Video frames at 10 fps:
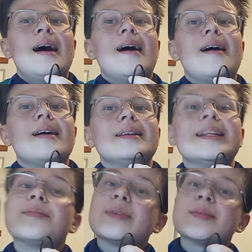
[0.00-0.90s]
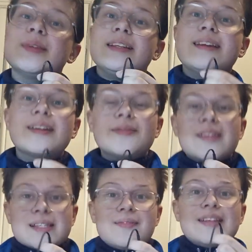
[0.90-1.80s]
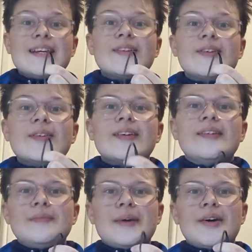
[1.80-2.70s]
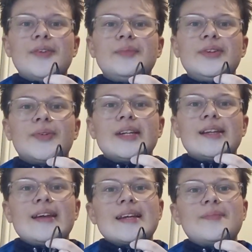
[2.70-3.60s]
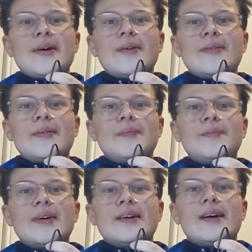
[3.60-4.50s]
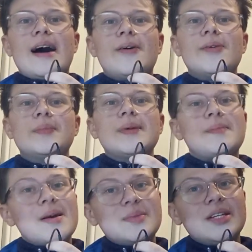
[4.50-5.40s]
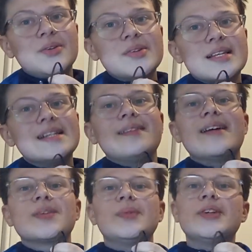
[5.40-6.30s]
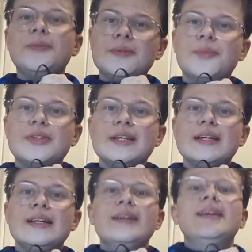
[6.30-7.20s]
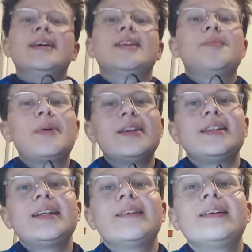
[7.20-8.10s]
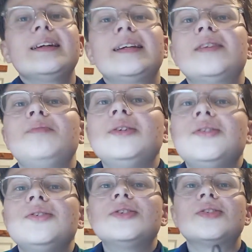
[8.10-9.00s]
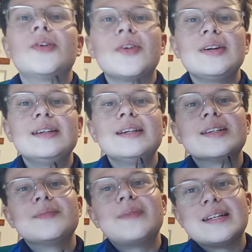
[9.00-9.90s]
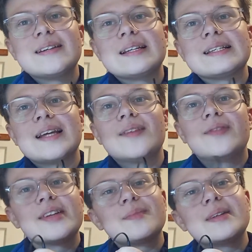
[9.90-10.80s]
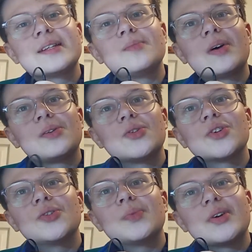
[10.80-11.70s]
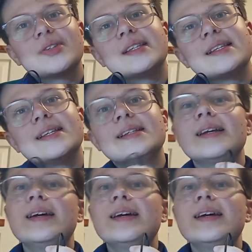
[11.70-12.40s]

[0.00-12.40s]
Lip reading: And that brings me to the end of this video. I hope you joined learning about how biomaterials interact with the human body and how bioengineering can be used not only to better understand fundamental biological processes,